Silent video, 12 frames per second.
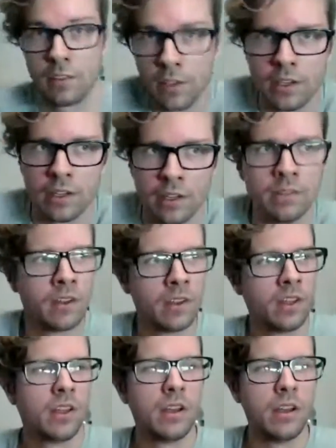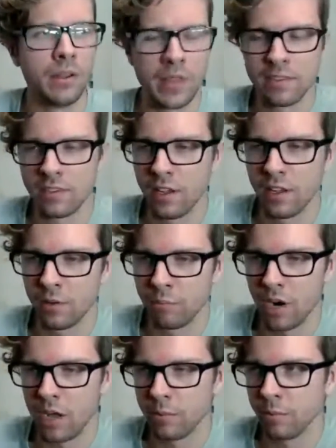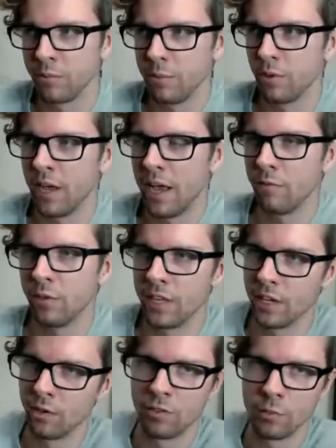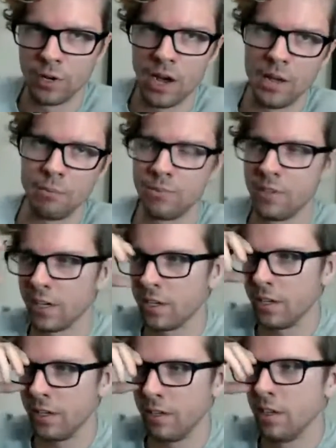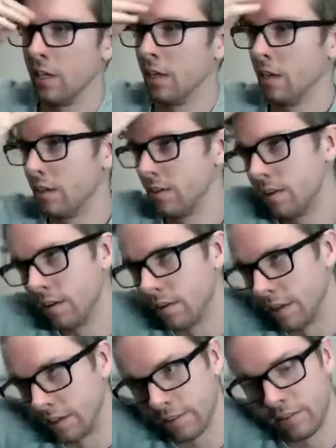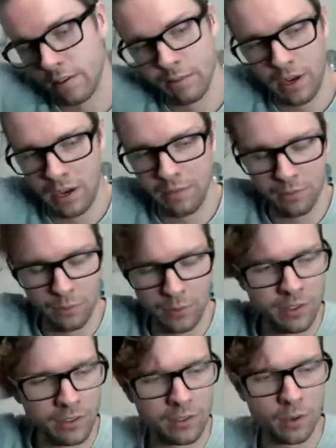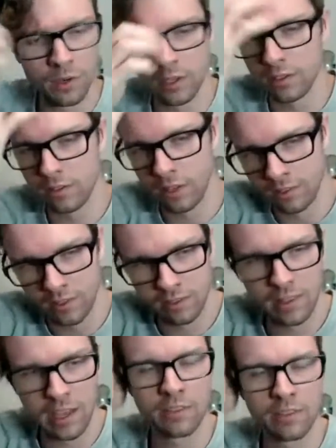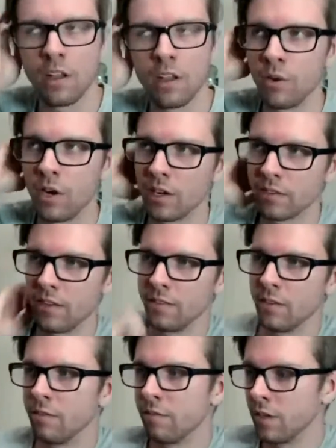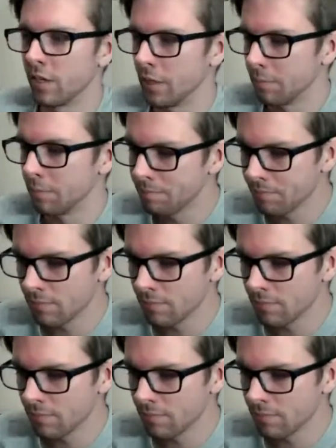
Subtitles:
it's good. That's another problem people have when they go super high ticket. Like we just sold a $6,000 product as an affiliate,